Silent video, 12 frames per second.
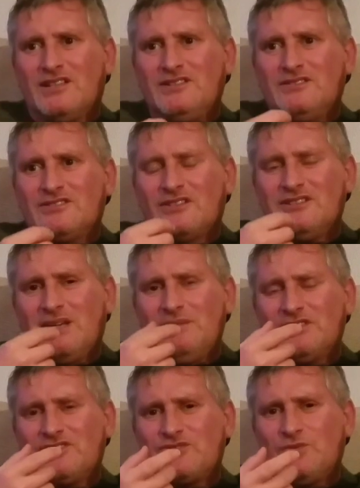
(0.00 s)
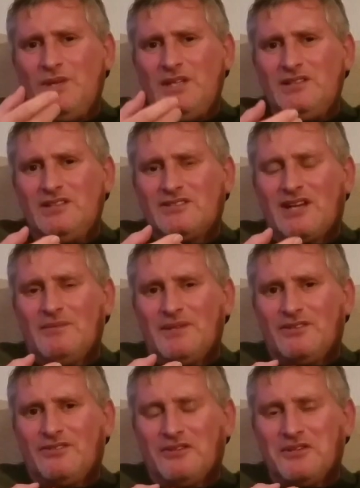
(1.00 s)
and you're starting to get a bit of sweetness
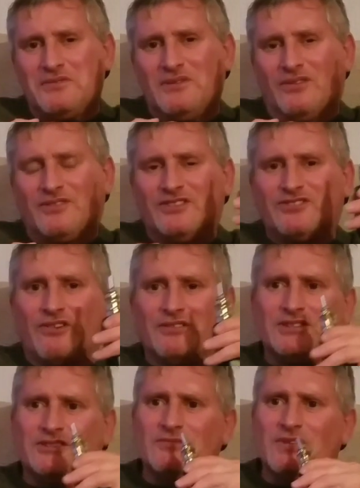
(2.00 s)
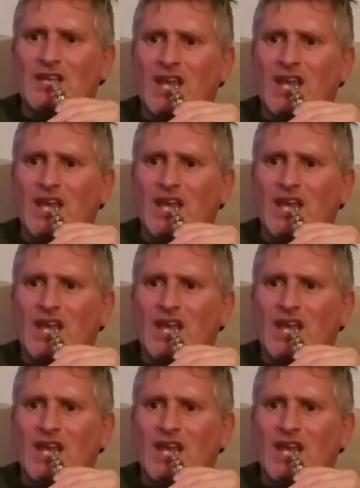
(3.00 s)
coming through on this orange.